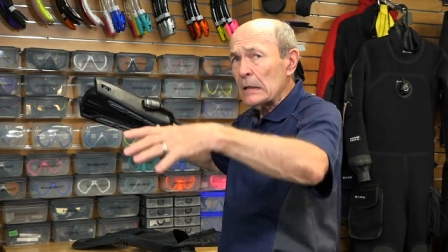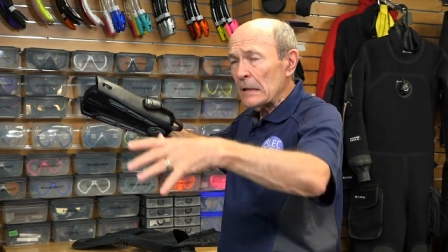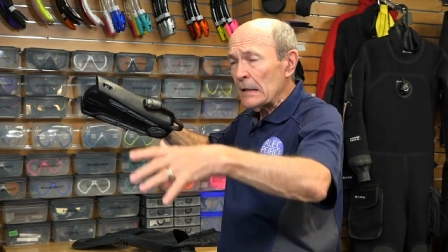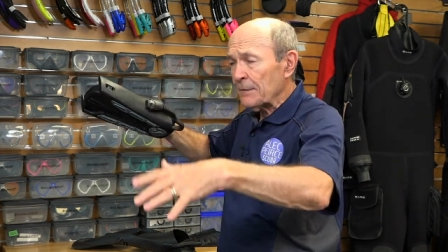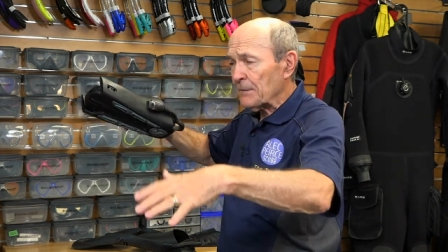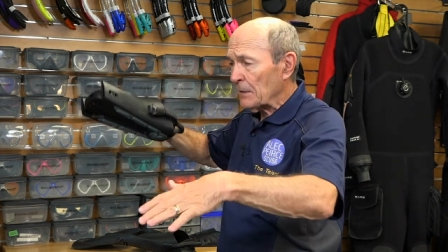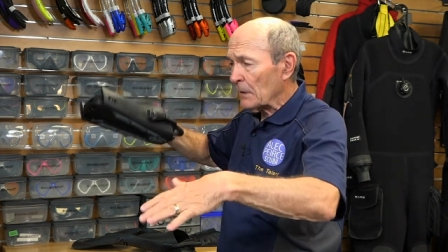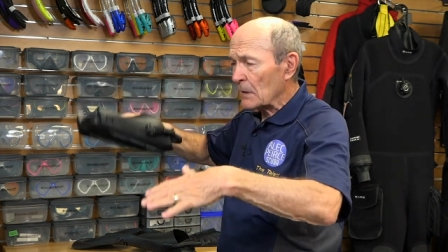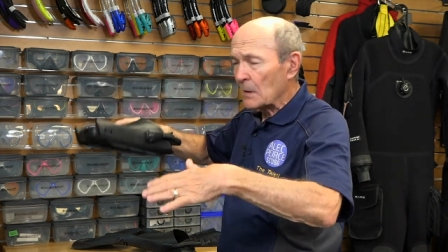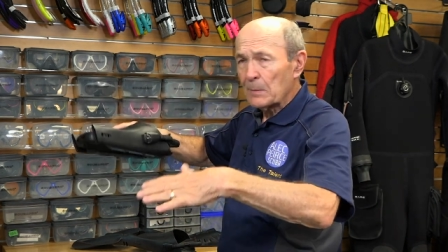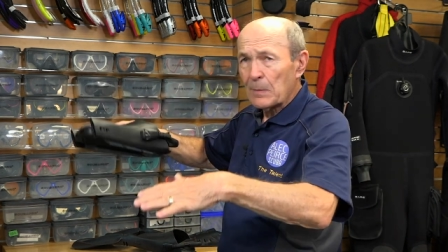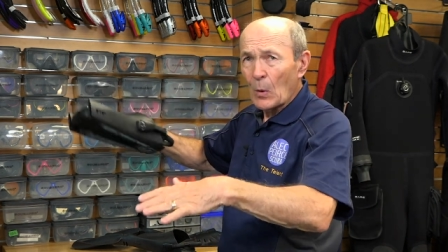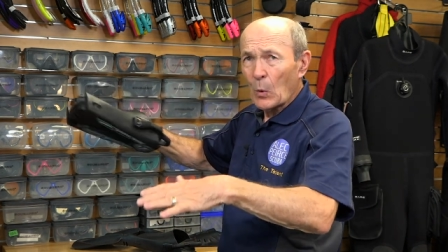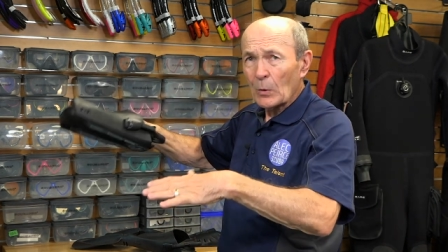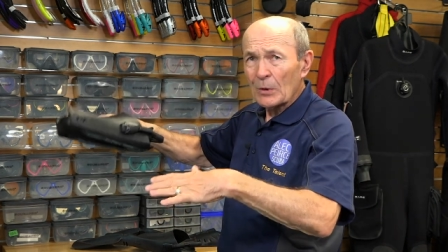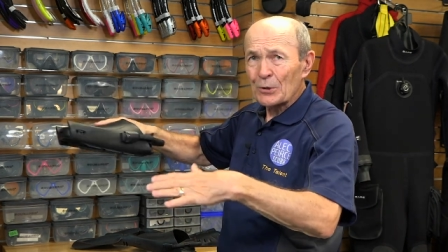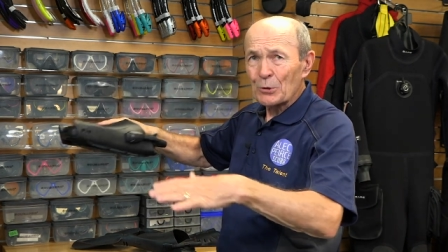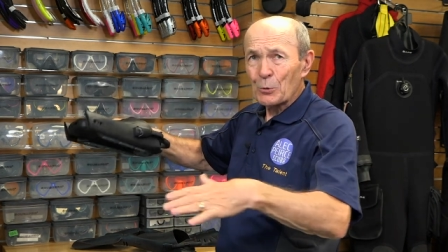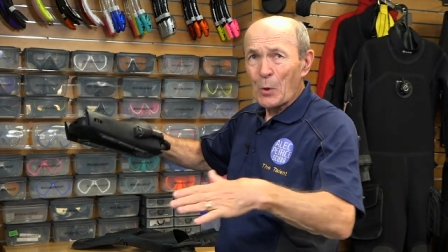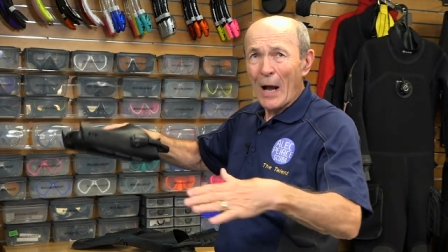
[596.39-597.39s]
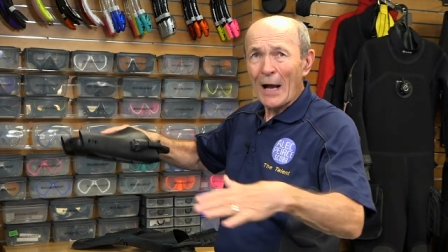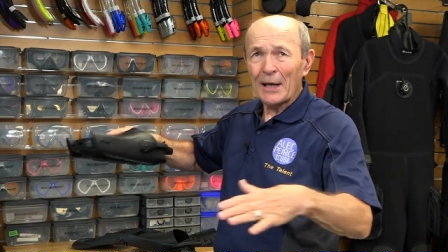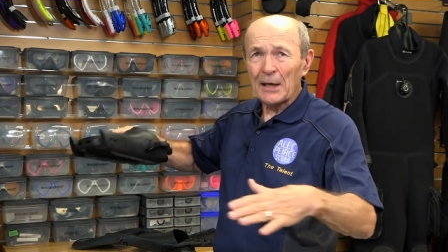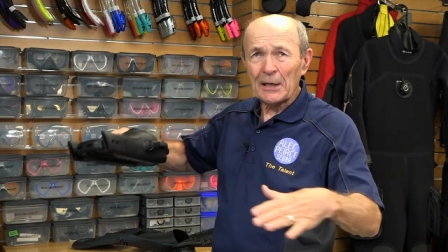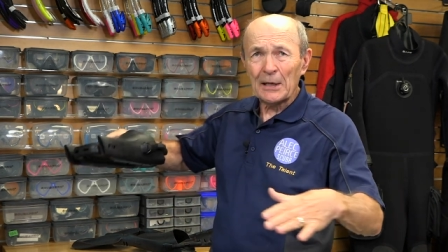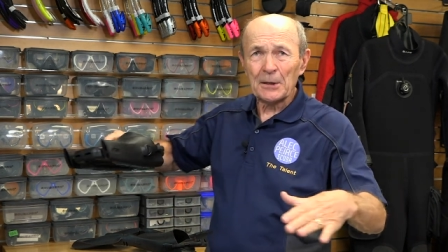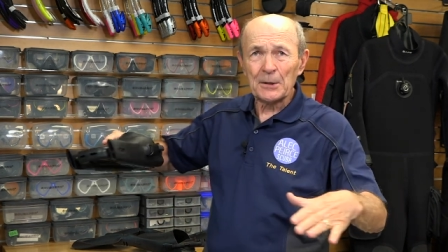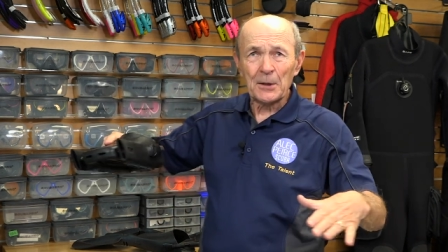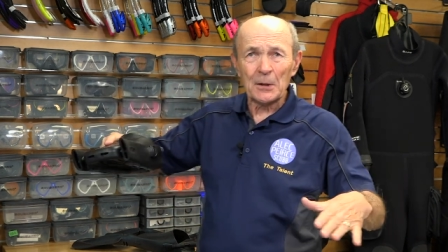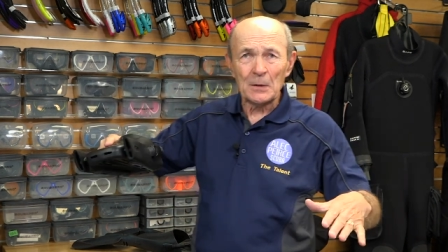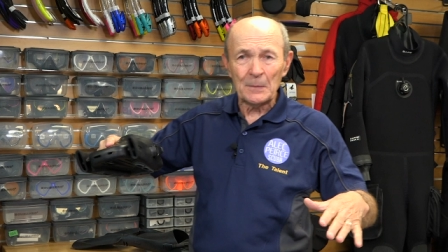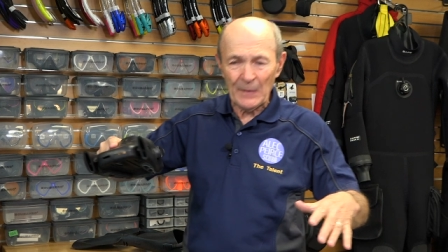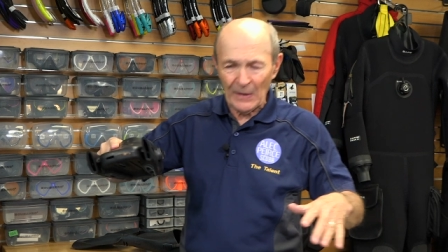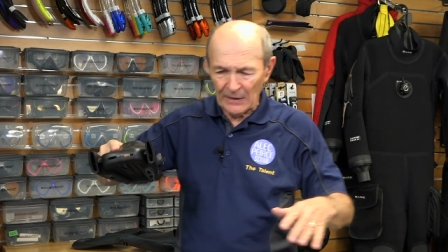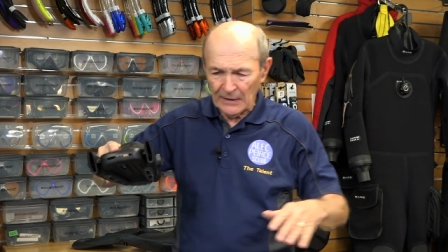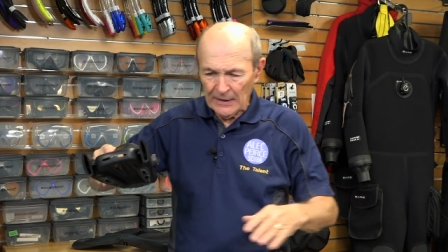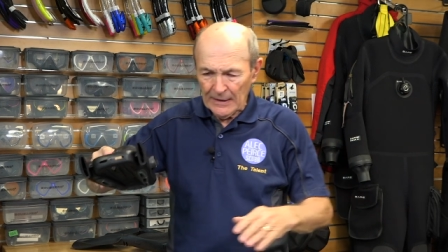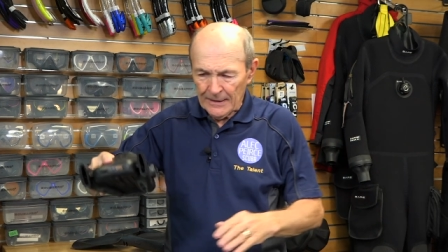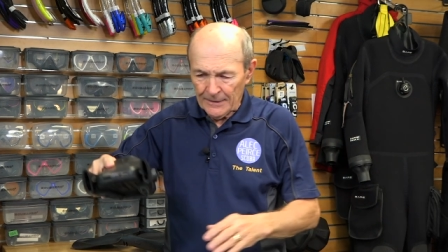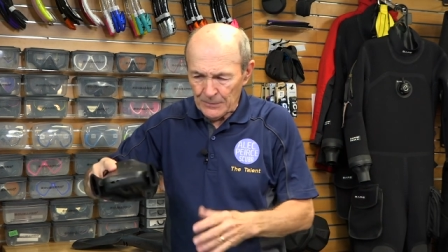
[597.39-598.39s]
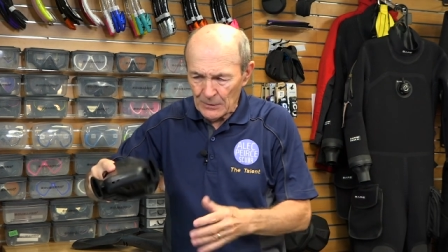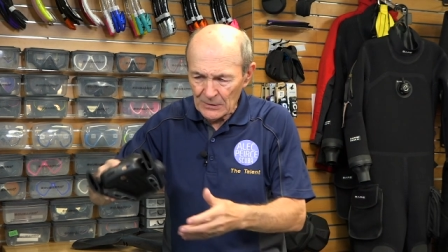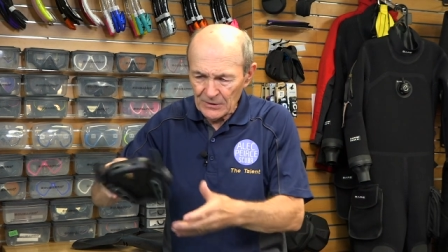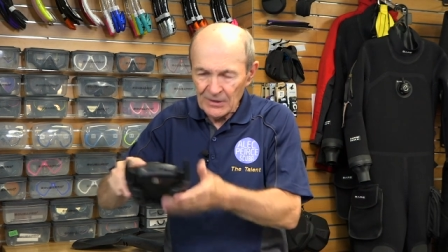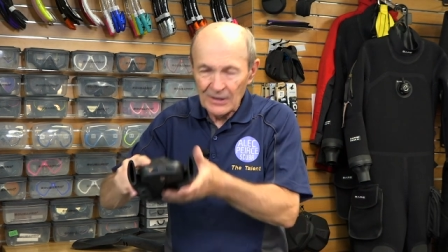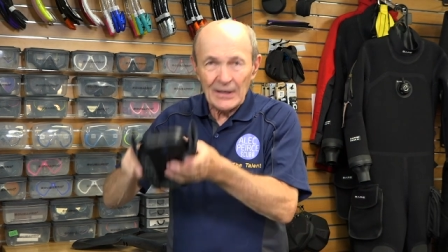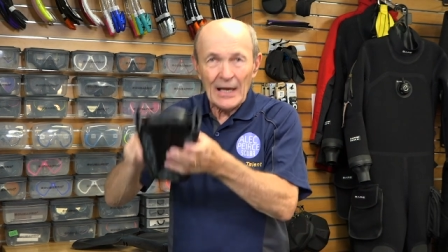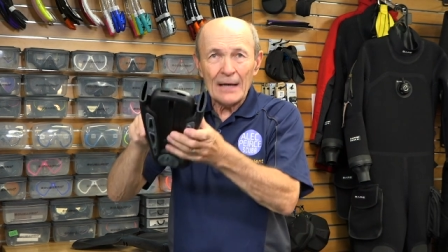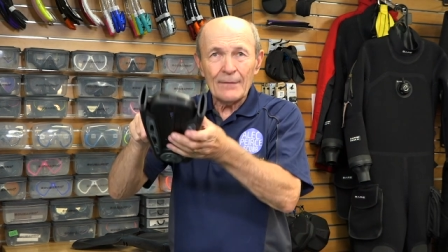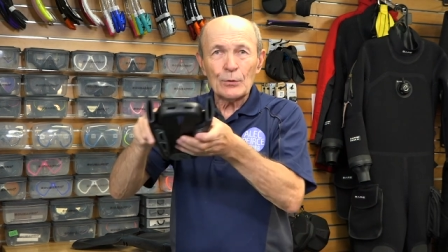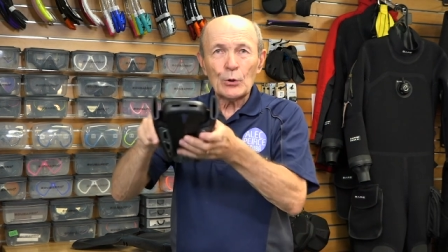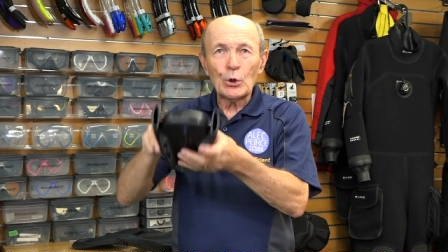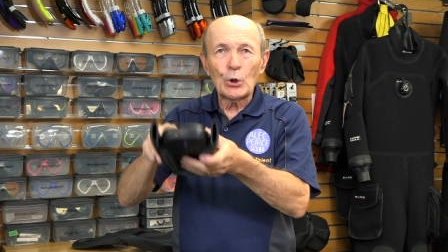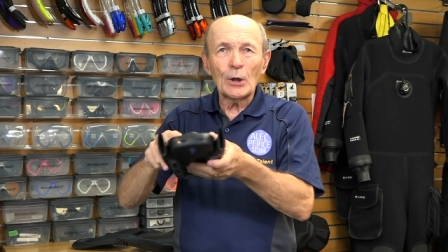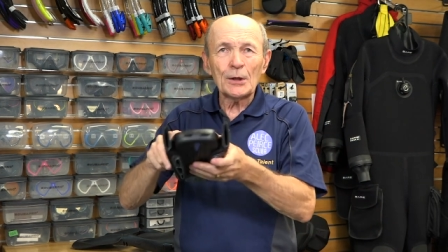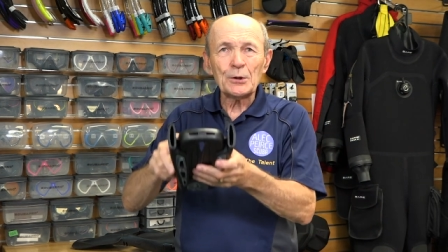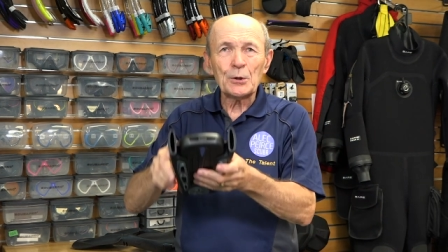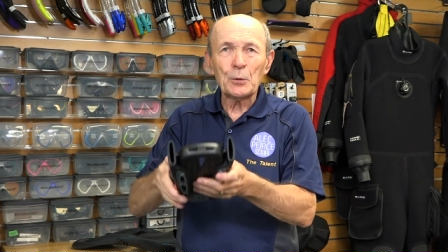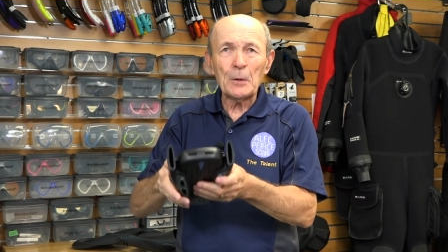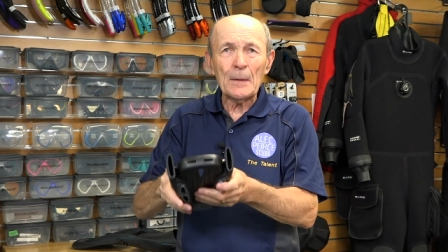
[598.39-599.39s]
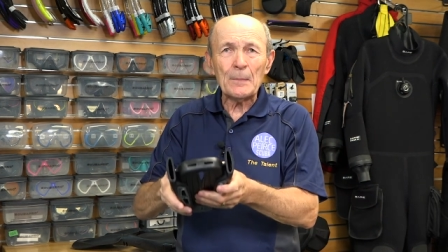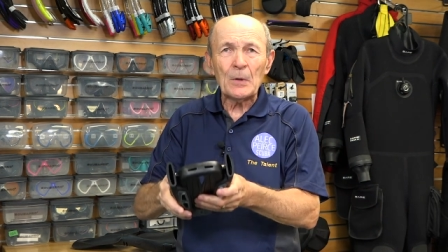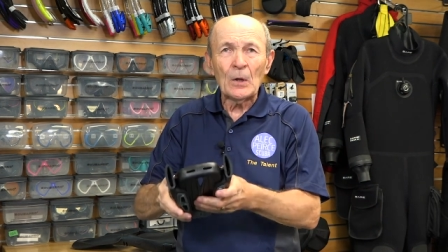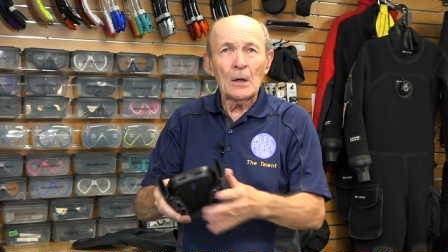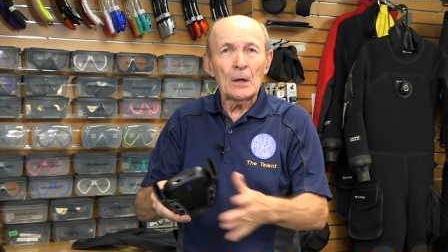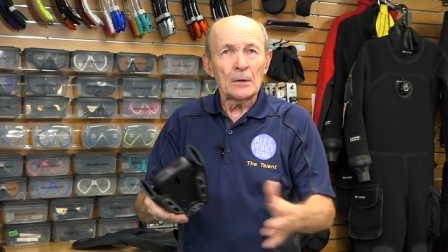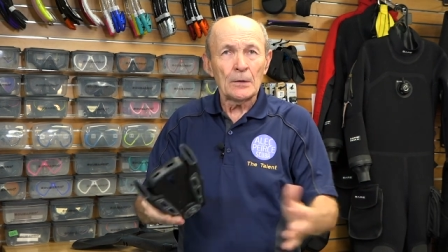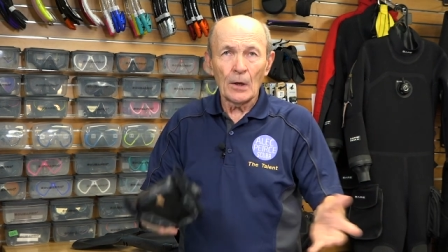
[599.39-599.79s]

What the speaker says: Even if the boat is rocking a little bit, you have a good grip.